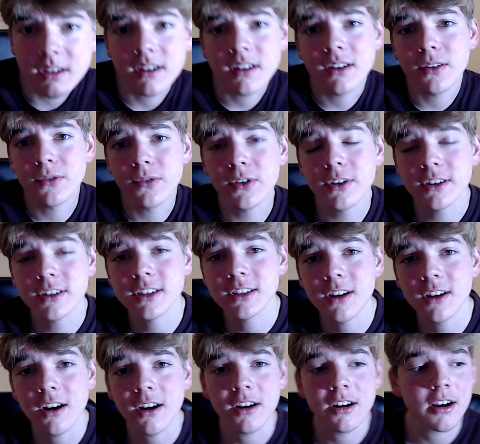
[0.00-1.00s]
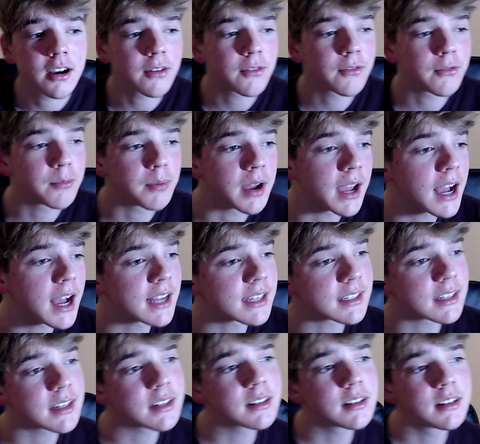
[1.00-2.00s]
to first start off by
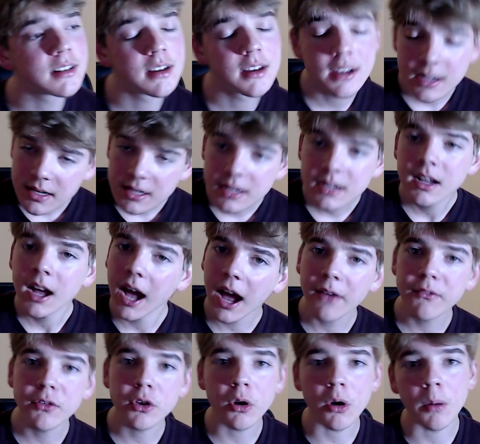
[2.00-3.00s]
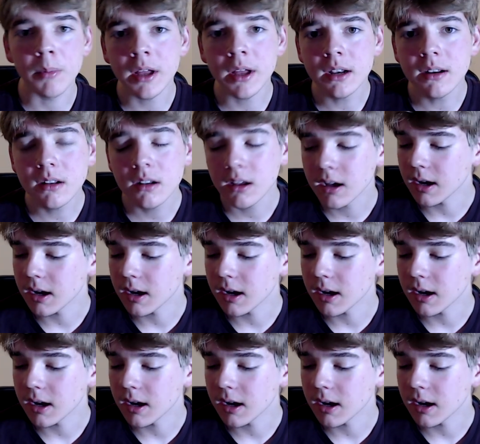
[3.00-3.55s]
asking, how have you all been?